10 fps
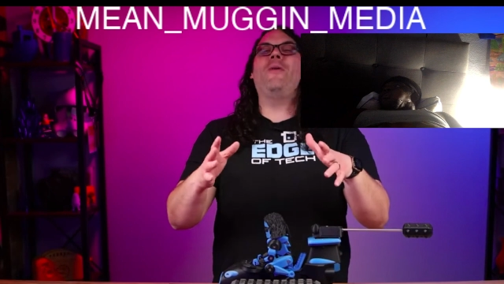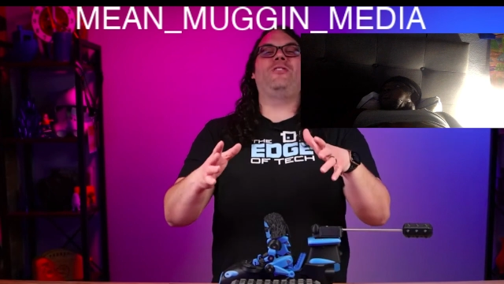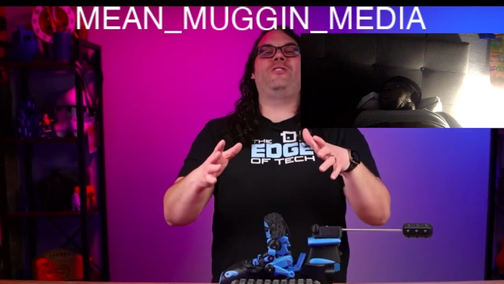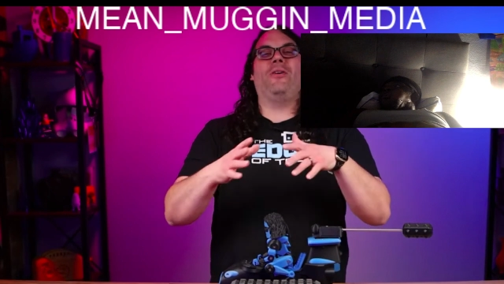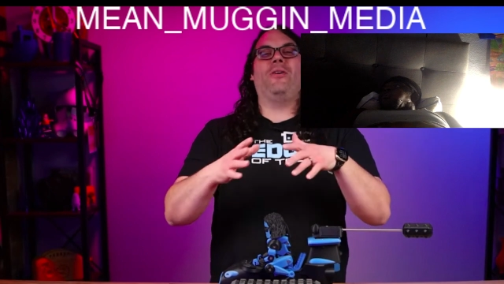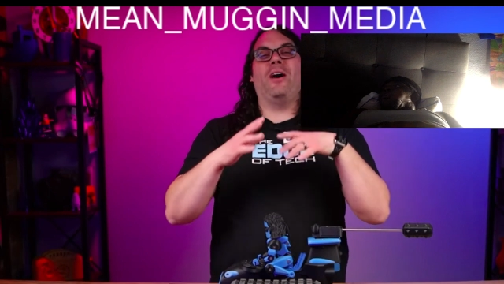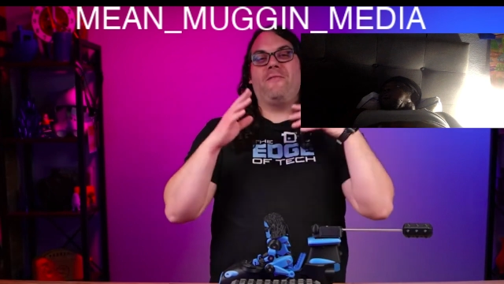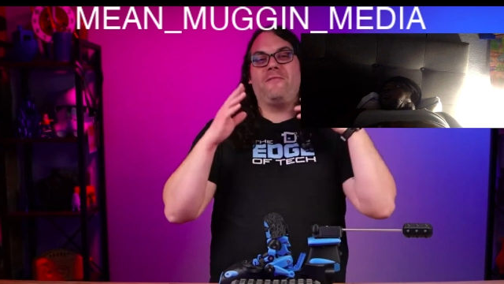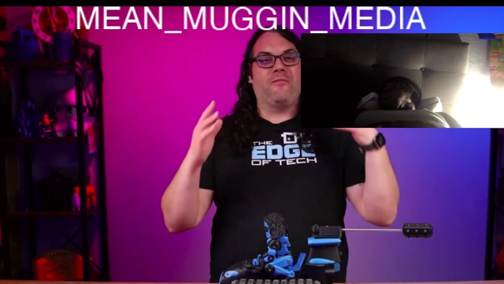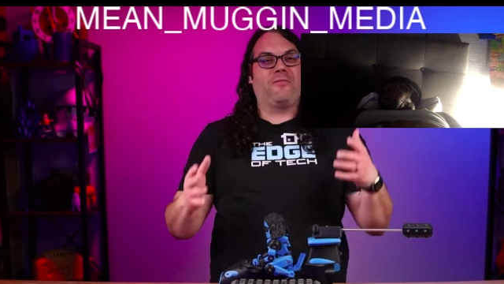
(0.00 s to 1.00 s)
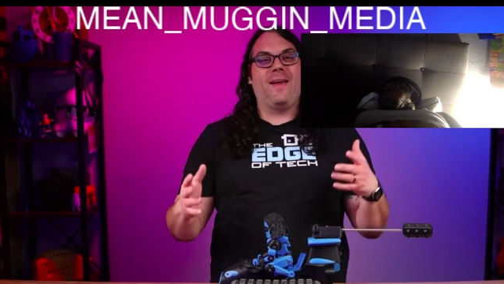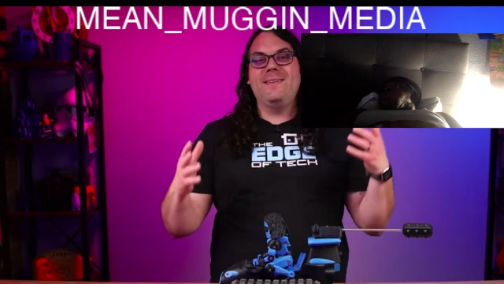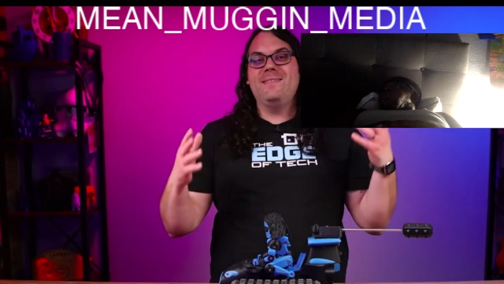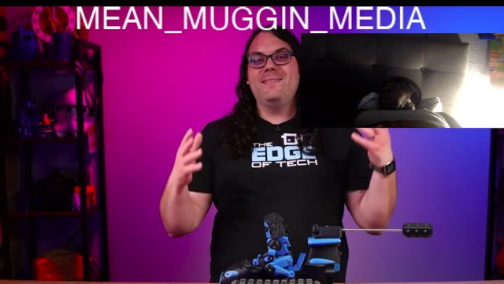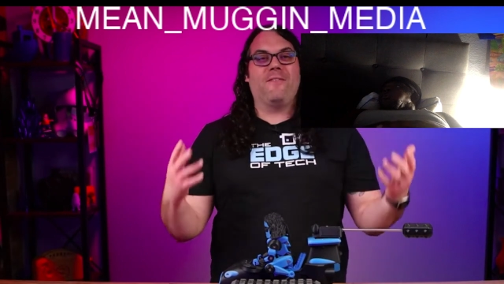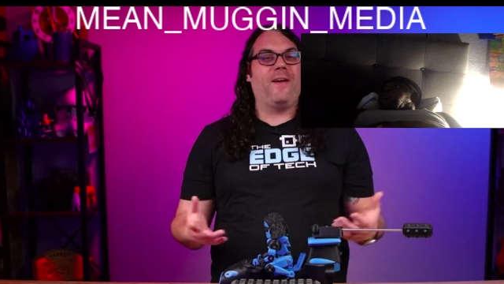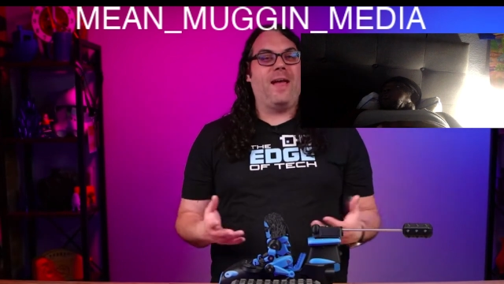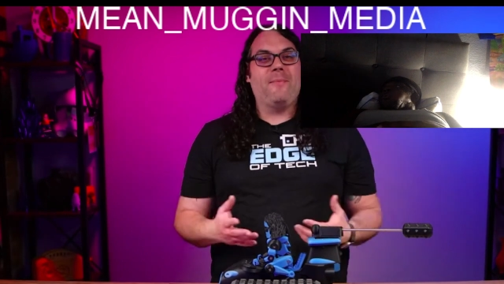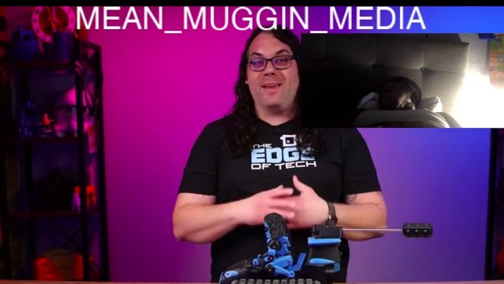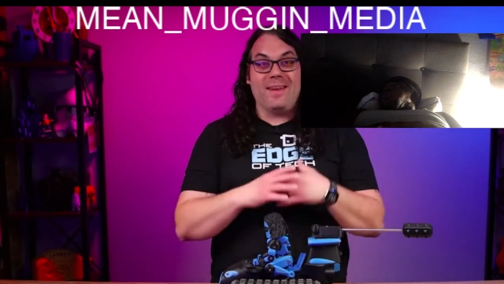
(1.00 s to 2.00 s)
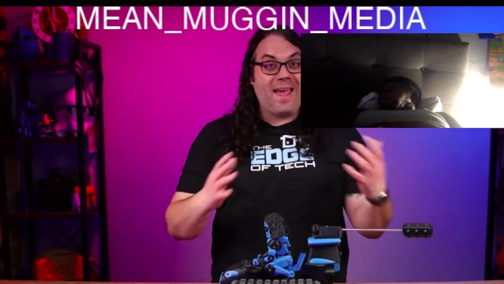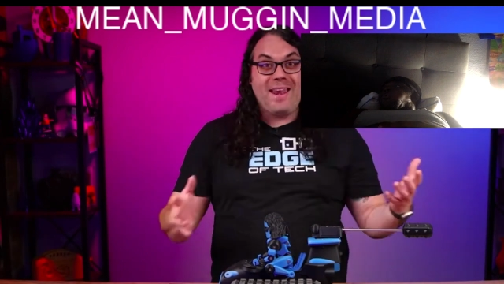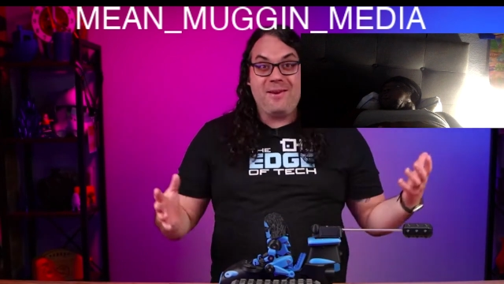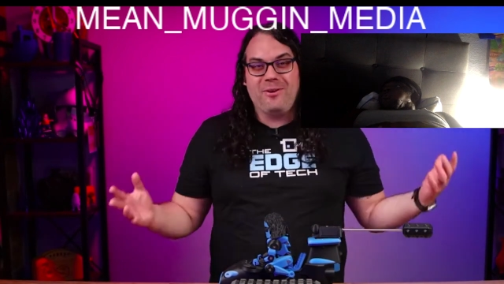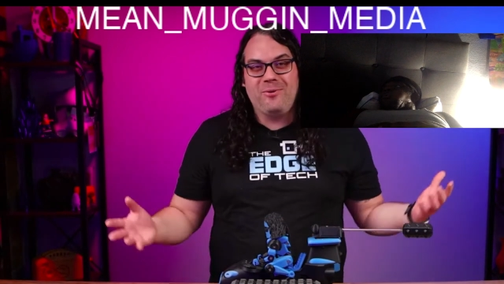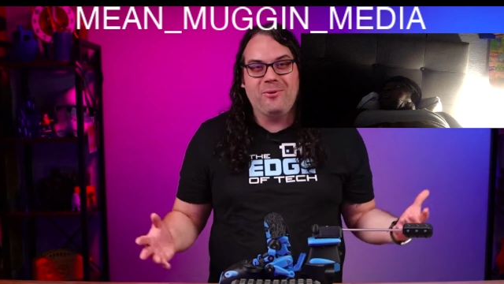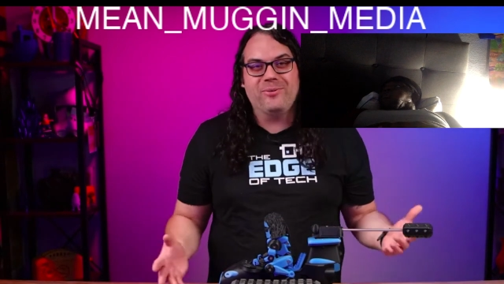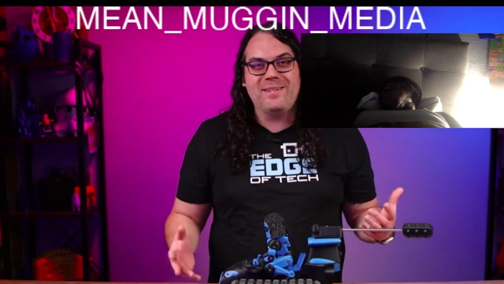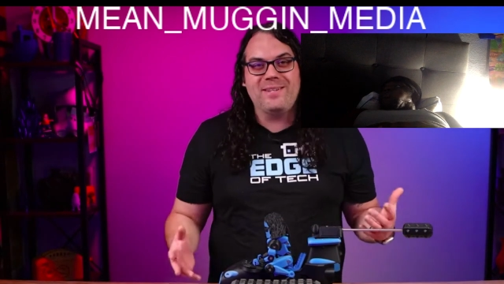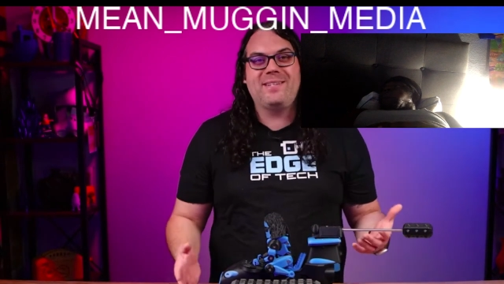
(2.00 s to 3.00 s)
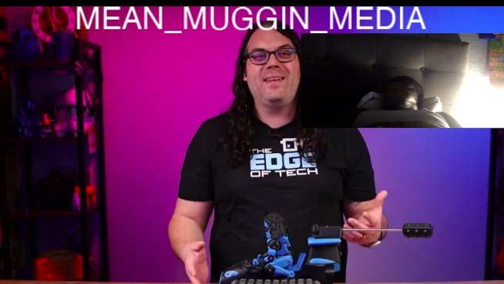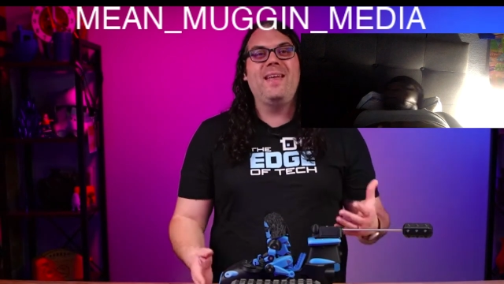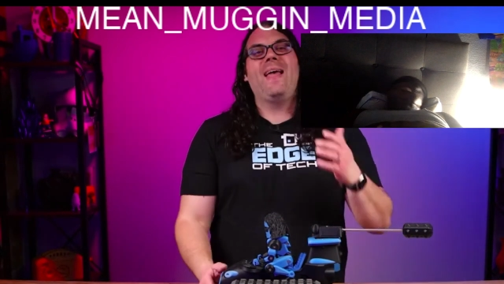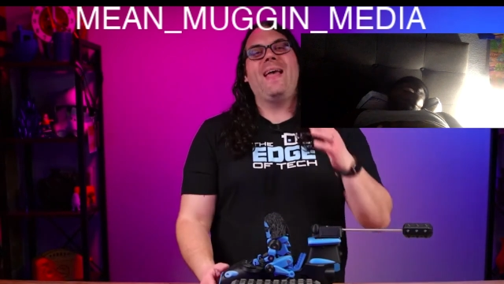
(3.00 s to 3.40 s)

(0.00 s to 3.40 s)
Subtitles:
want to show it off to your friends and your family and anyone who will listen,